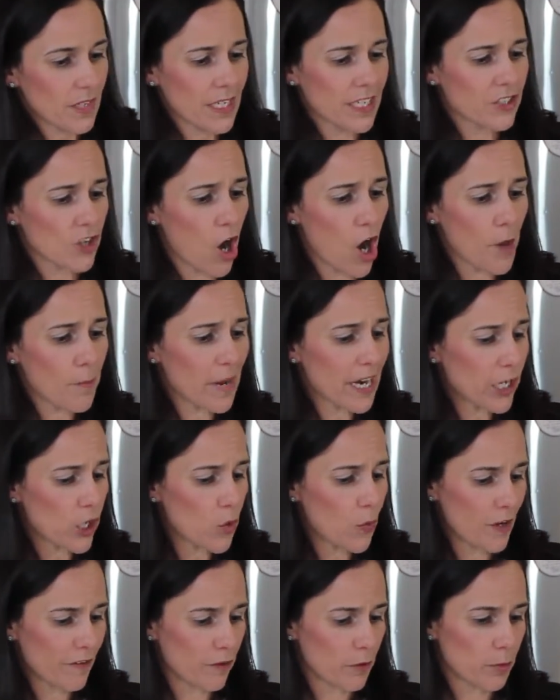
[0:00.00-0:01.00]
It's all
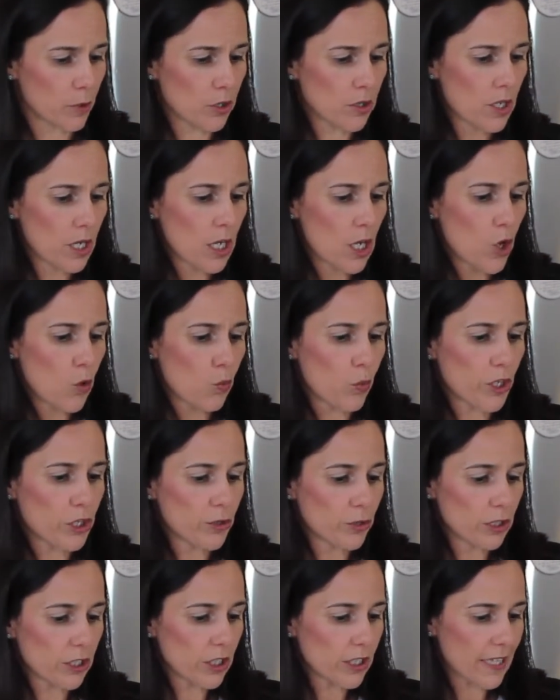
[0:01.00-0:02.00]
microwavable.
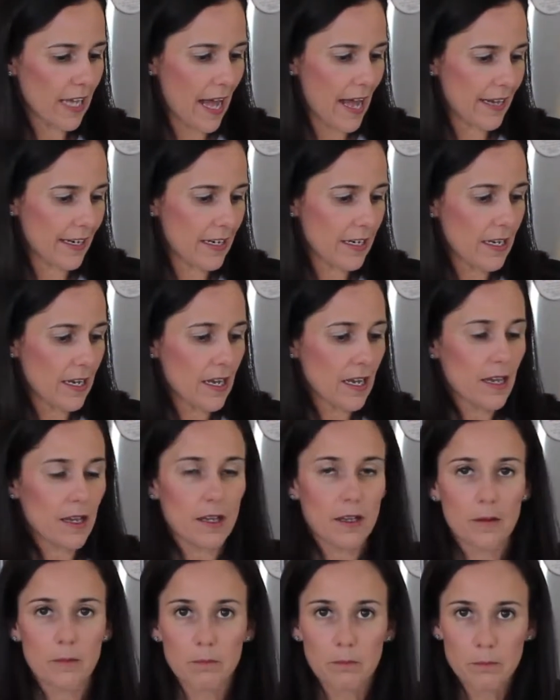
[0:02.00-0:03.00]
When you look at it,
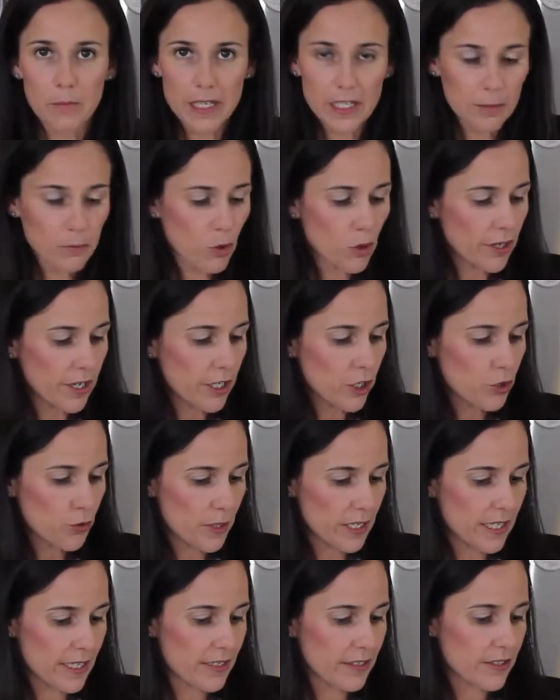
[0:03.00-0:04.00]
minimal
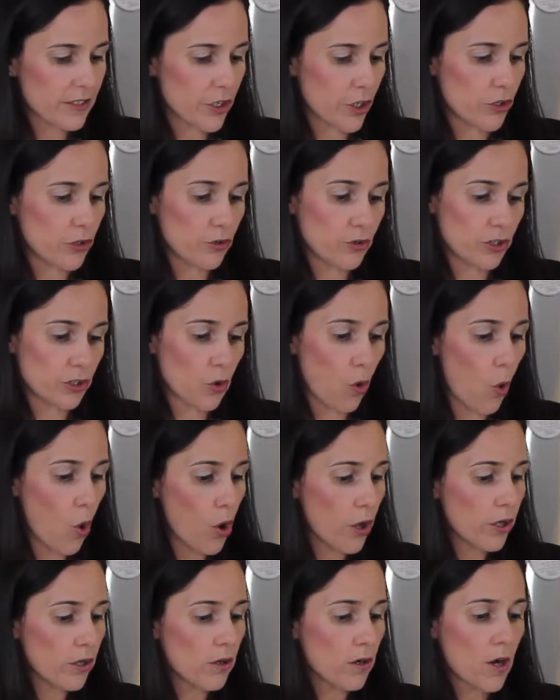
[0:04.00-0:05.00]
ingredients, they're using
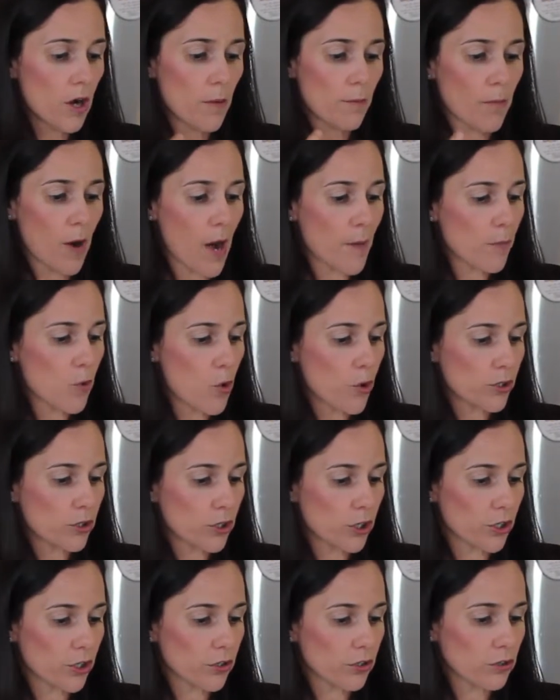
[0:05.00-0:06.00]
oil,
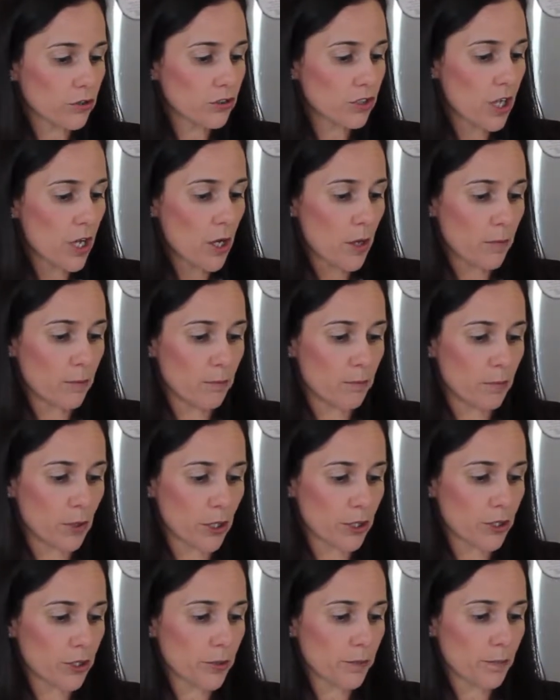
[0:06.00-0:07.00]
popcorn kernels,
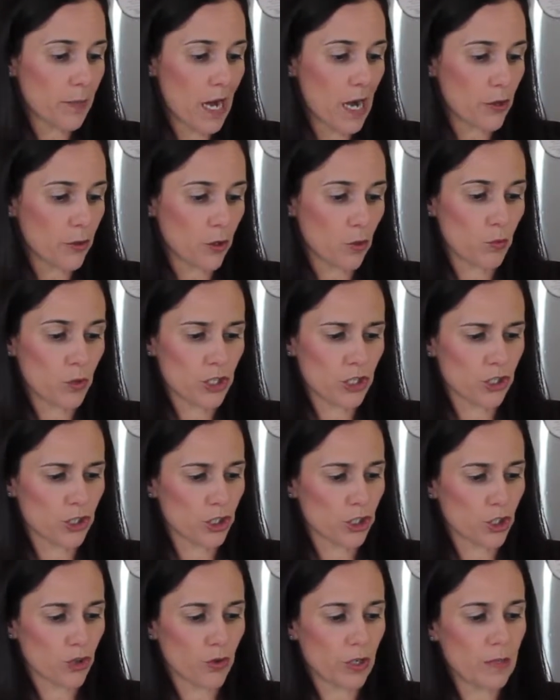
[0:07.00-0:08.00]
butter powder, which is
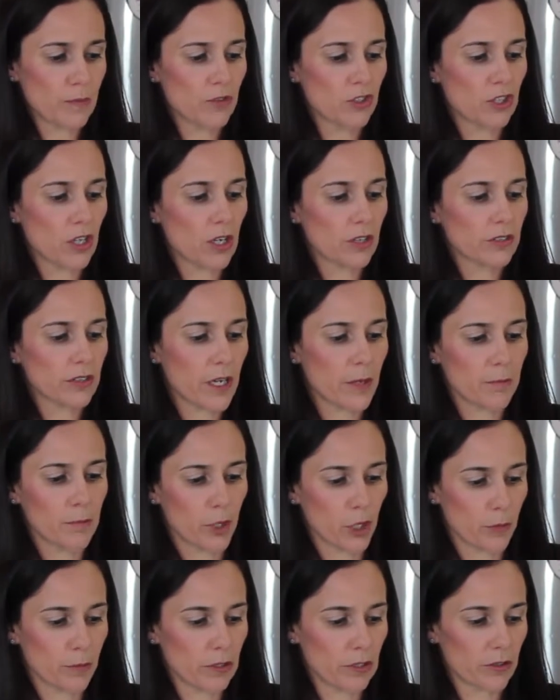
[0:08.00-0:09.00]
just cream, salt,
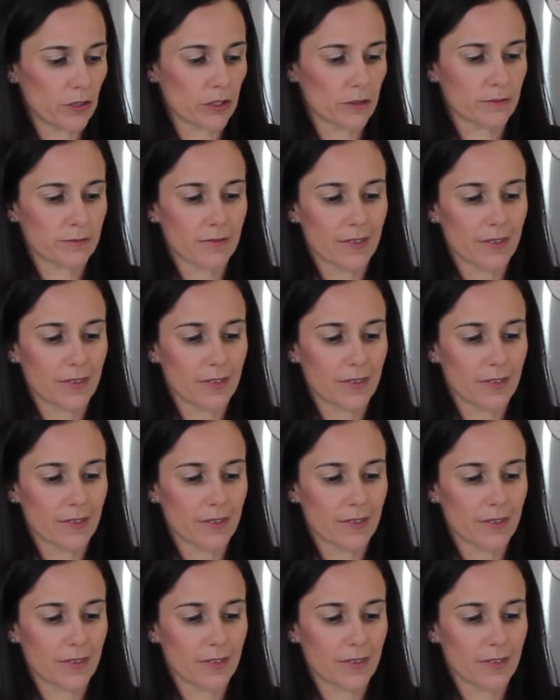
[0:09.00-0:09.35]
and buttermilk.